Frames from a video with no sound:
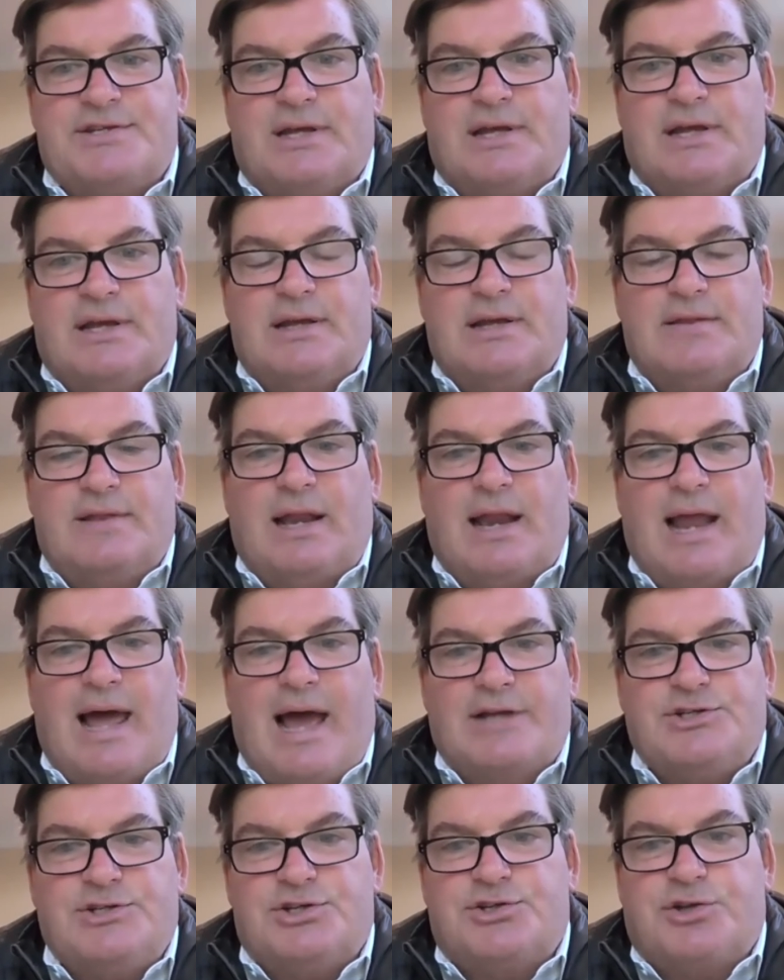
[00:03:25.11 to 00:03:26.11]
The, the
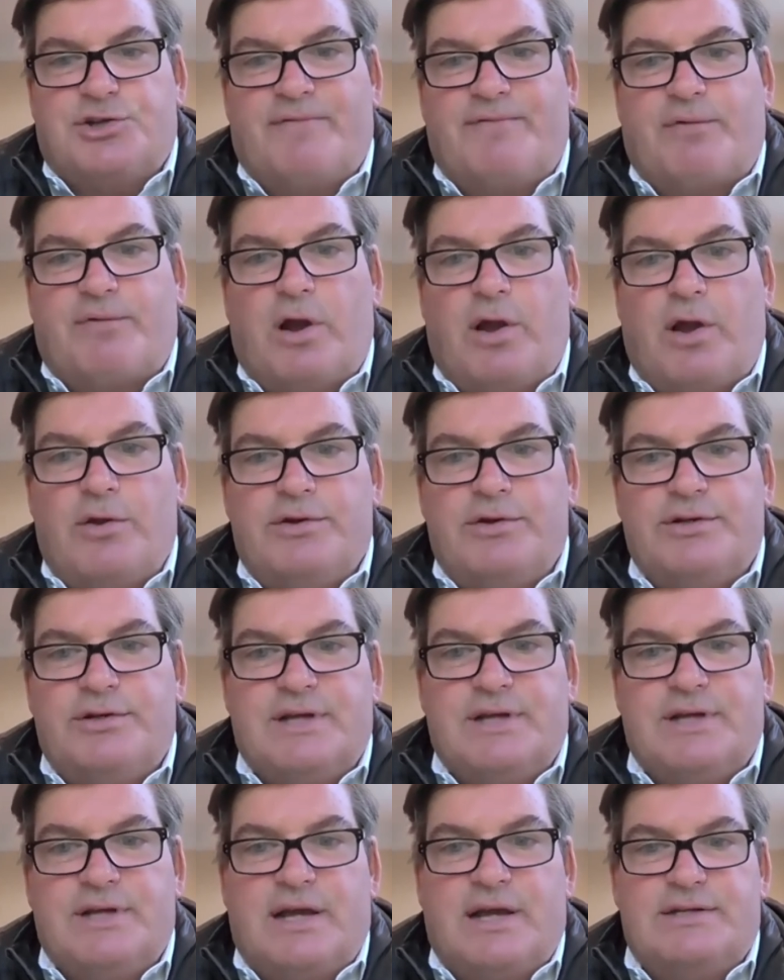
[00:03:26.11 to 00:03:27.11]
largest off-road
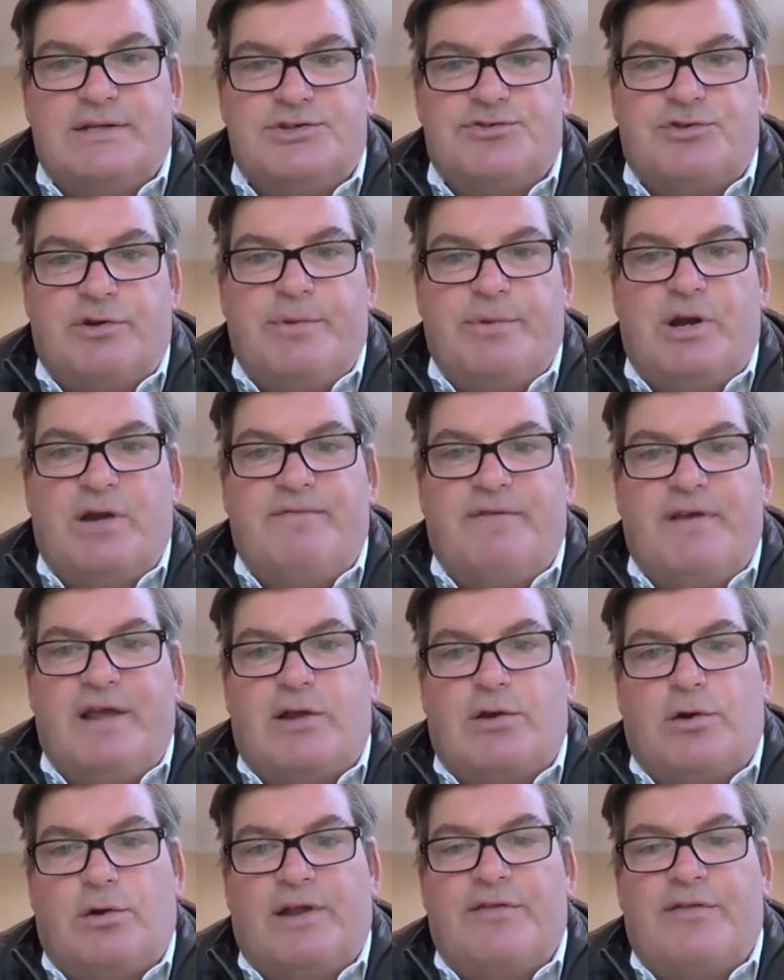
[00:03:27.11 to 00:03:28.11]
uh, distributed
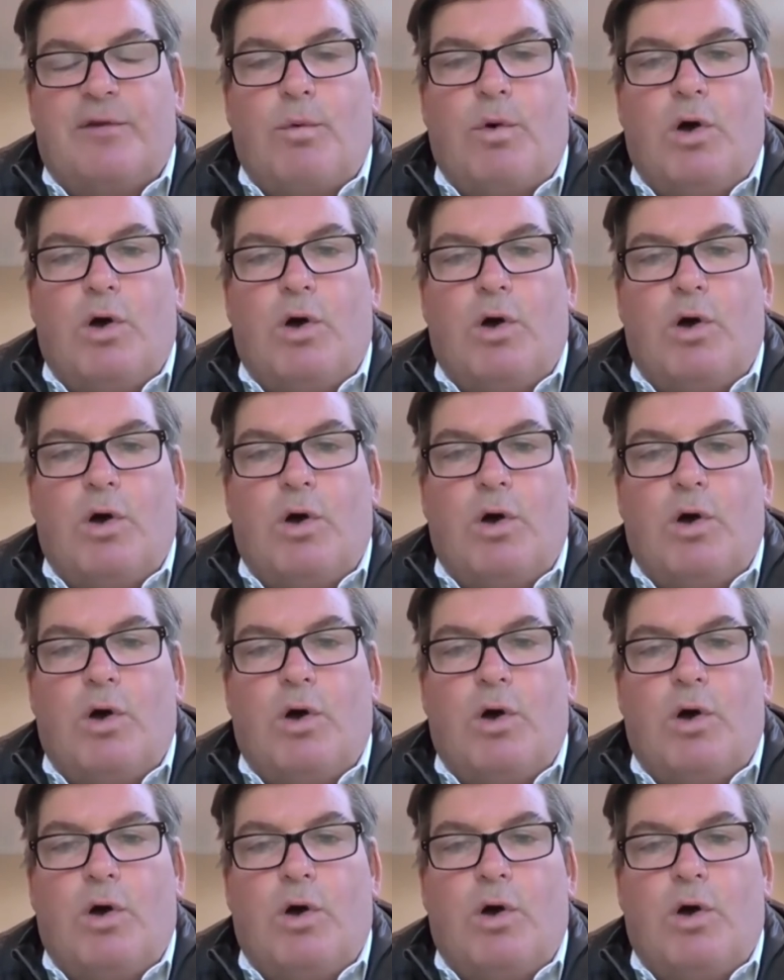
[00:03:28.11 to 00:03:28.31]
vehicle in the